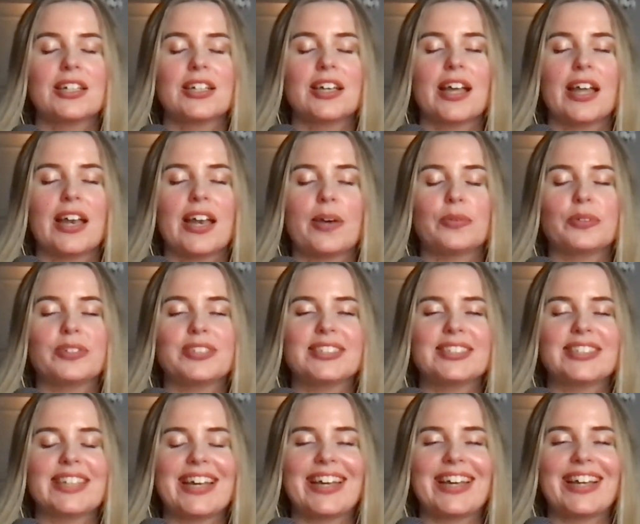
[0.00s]
and I would
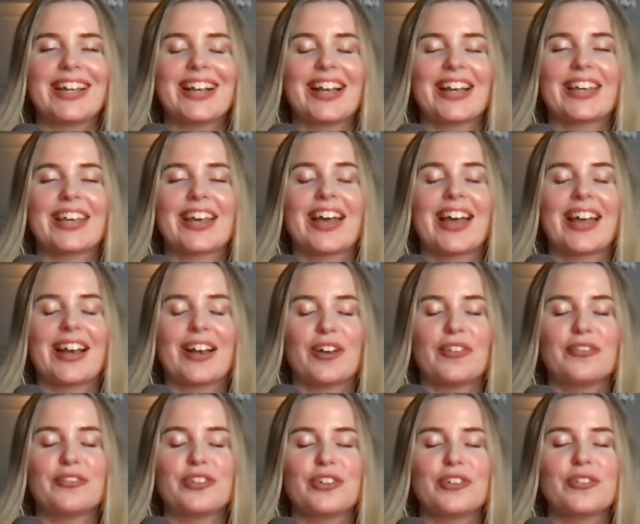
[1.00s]
say like, I
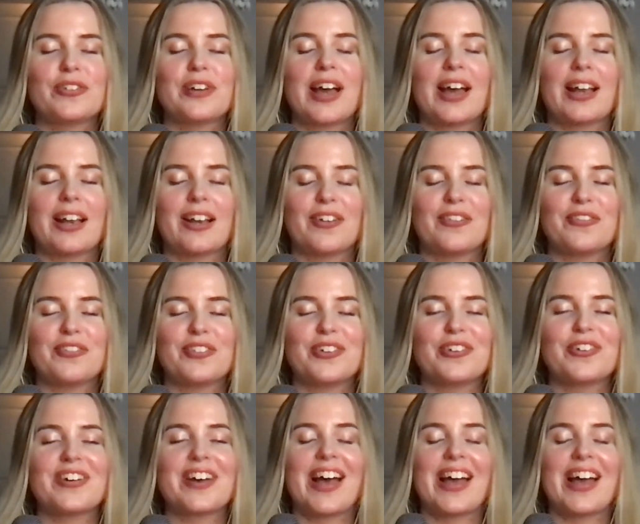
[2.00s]
love you, I love you,